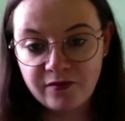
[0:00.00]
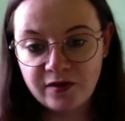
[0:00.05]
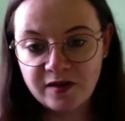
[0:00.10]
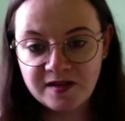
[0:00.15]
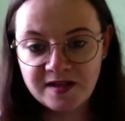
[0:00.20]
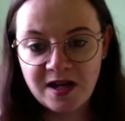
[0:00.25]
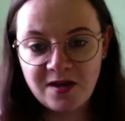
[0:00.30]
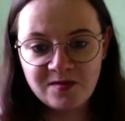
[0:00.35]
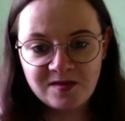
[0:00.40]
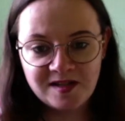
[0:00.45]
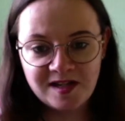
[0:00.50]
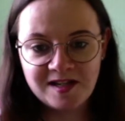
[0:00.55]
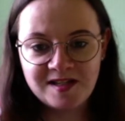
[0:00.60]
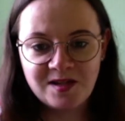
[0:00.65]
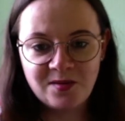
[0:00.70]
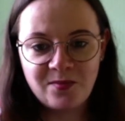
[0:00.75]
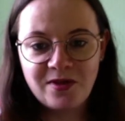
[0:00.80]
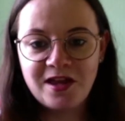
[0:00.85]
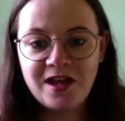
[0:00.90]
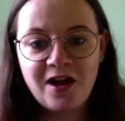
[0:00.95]
It sounds like
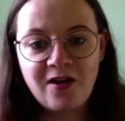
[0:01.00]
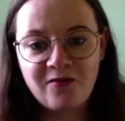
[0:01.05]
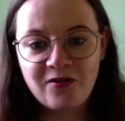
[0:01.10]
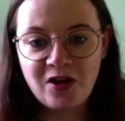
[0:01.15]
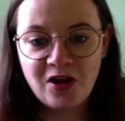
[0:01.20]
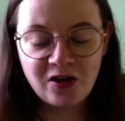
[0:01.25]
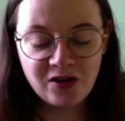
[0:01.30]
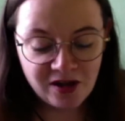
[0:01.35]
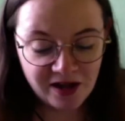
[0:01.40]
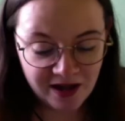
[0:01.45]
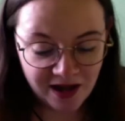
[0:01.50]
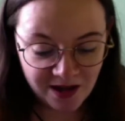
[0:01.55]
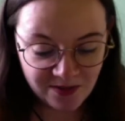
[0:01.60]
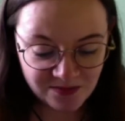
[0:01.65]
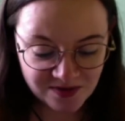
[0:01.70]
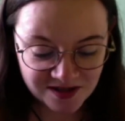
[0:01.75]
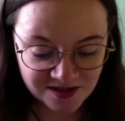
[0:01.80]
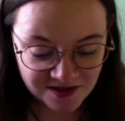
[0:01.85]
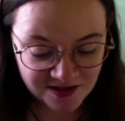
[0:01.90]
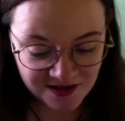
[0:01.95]
something out of the Hunger
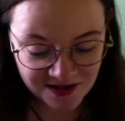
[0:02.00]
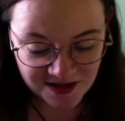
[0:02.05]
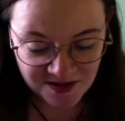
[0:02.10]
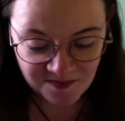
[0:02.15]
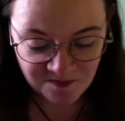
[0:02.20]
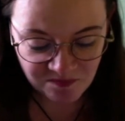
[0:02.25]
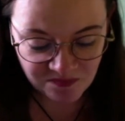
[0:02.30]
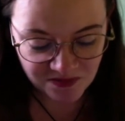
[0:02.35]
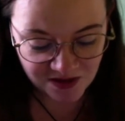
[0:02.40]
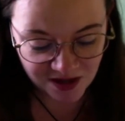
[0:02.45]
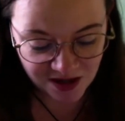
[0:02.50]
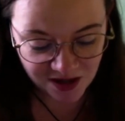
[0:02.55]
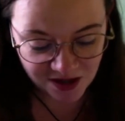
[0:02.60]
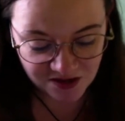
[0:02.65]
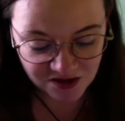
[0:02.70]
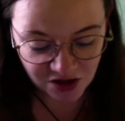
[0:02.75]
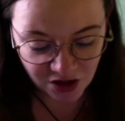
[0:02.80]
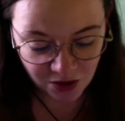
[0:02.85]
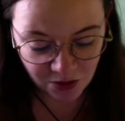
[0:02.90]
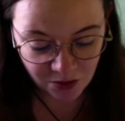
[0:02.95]
Games.
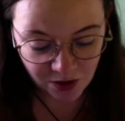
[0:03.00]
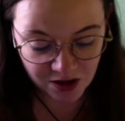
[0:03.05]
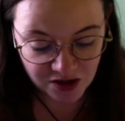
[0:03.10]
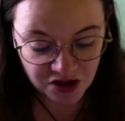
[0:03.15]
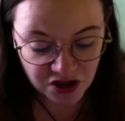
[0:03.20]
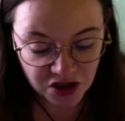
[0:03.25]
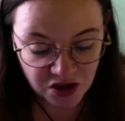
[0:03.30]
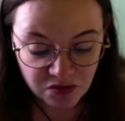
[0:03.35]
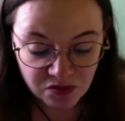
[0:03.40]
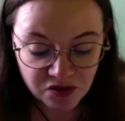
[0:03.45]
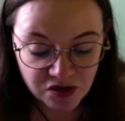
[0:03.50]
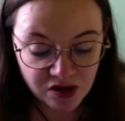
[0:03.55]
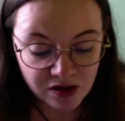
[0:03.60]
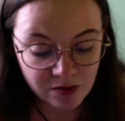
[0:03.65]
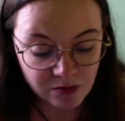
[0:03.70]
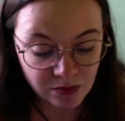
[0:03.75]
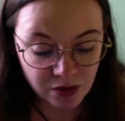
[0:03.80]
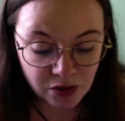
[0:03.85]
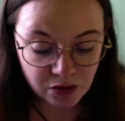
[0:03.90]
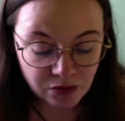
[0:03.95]
So attuned to the
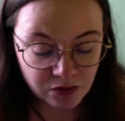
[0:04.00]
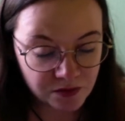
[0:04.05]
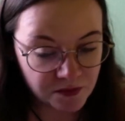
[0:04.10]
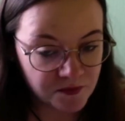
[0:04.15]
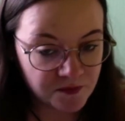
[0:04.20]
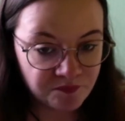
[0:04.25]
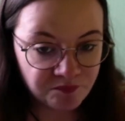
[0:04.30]
moon.